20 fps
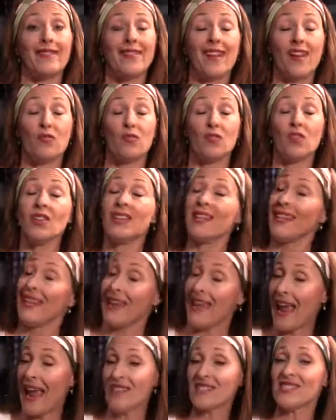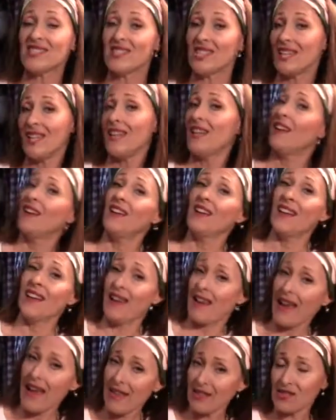that really nasty
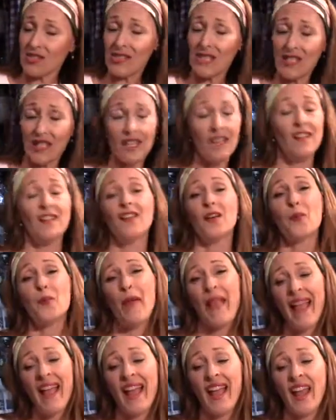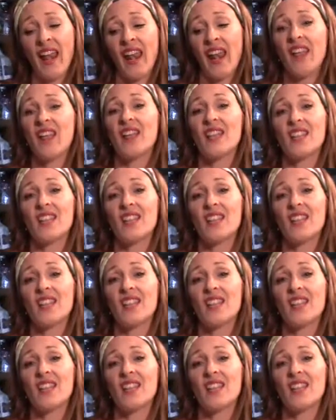pan